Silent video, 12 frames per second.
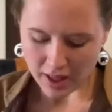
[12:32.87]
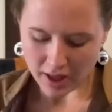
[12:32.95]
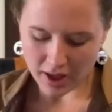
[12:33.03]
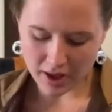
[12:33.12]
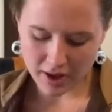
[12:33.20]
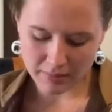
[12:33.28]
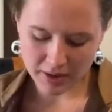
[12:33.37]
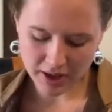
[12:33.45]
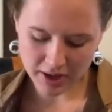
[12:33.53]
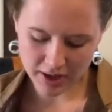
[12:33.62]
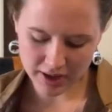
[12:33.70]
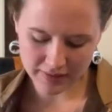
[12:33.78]
Um,
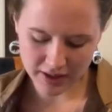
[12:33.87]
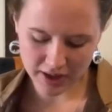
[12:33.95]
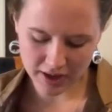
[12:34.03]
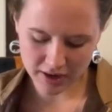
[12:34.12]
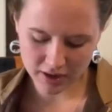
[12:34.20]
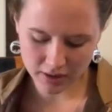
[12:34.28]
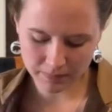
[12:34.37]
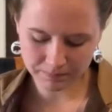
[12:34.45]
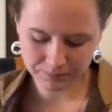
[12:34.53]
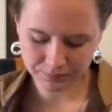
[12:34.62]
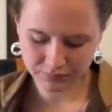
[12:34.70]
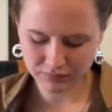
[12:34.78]
and then
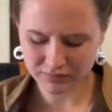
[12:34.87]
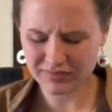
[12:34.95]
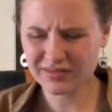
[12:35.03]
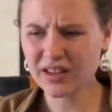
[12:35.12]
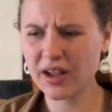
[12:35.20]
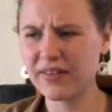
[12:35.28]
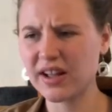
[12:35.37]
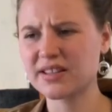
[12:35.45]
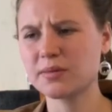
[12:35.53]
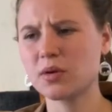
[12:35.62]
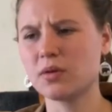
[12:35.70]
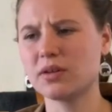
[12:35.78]
I've had
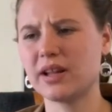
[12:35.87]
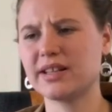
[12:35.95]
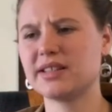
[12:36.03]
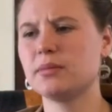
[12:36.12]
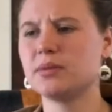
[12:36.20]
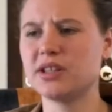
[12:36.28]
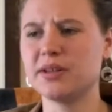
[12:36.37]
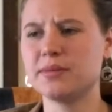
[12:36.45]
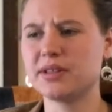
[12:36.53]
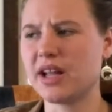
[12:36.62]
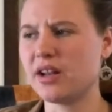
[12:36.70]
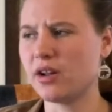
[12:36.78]
some cold-like
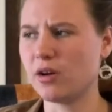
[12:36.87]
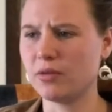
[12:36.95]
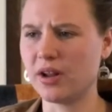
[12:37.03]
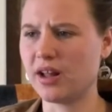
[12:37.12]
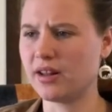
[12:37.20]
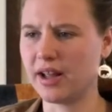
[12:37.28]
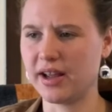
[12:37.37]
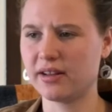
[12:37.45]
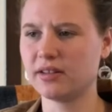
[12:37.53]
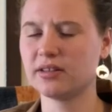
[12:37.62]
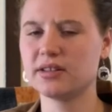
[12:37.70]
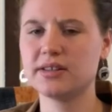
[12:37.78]
symptoms, and no, not like
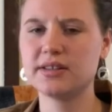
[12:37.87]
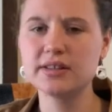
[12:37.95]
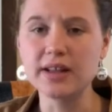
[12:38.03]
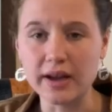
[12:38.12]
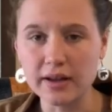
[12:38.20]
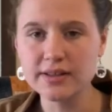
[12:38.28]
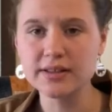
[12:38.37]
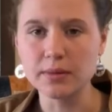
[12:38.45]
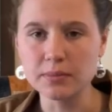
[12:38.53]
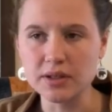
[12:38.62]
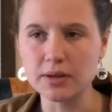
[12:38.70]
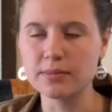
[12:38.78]
sick
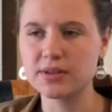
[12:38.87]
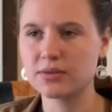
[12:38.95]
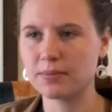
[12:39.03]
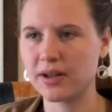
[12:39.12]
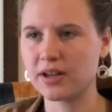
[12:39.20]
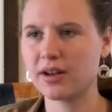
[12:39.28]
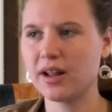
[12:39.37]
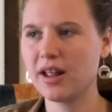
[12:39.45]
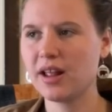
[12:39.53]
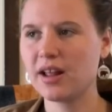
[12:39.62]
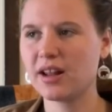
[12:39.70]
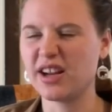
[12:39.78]
symptoms, but
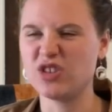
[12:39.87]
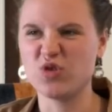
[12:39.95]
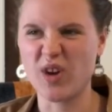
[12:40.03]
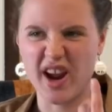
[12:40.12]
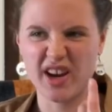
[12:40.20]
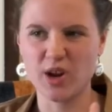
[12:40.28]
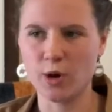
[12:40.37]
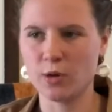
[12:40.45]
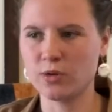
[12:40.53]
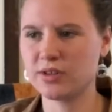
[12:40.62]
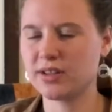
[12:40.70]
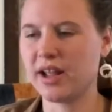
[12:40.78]
like dry
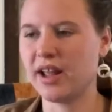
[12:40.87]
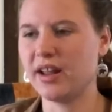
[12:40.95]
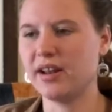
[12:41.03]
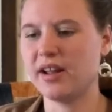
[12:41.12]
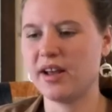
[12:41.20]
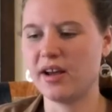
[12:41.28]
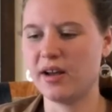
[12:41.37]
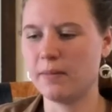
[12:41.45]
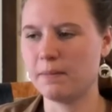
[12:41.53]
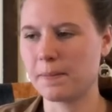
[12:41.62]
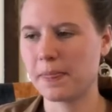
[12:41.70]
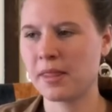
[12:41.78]
nose and
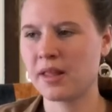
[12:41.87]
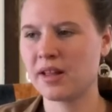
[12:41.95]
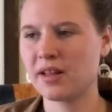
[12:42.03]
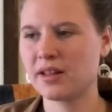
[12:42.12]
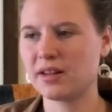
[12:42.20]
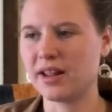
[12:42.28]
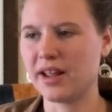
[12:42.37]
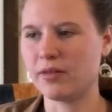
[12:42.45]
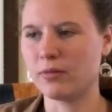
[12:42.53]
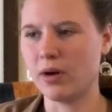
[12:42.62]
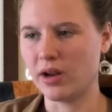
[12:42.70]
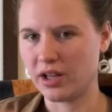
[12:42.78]
um, like
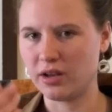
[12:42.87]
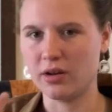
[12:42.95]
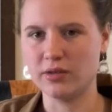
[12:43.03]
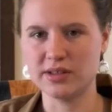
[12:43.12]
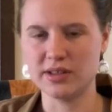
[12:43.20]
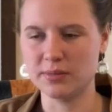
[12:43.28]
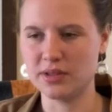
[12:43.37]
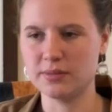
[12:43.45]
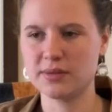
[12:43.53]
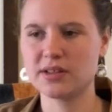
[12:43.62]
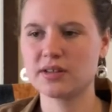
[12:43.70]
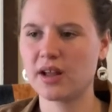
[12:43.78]
runny nose
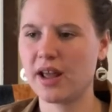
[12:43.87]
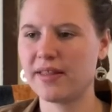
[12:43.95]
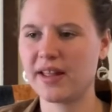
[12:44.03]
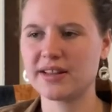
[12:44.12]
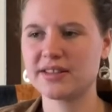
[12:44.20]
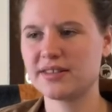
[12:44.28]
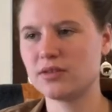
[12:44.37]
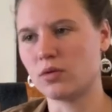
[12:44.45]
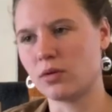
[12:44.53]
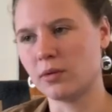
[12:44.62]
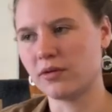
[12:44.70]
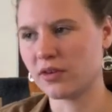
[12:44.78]
symptoms. And that's
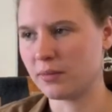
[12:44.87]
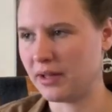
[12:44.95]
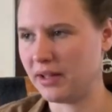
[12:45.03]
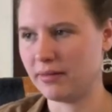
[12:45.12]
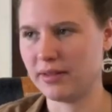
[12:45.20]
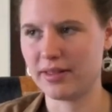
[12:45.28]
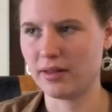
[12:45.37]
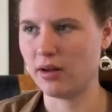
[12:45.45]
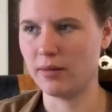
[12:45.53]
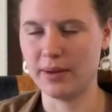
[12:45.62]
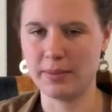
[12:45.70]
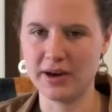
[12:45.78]
normal for me with
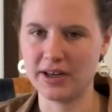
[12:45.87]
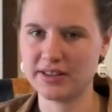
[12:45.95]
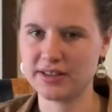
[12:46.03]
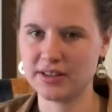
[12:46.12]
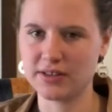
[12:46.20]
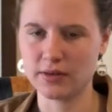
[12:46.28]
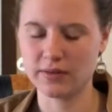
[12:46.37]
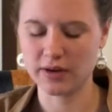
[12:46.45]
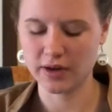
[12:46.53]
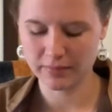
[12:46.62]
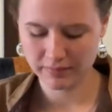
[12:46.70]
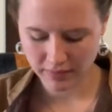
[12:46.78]
all my pregnancies so
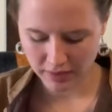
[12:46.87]
far.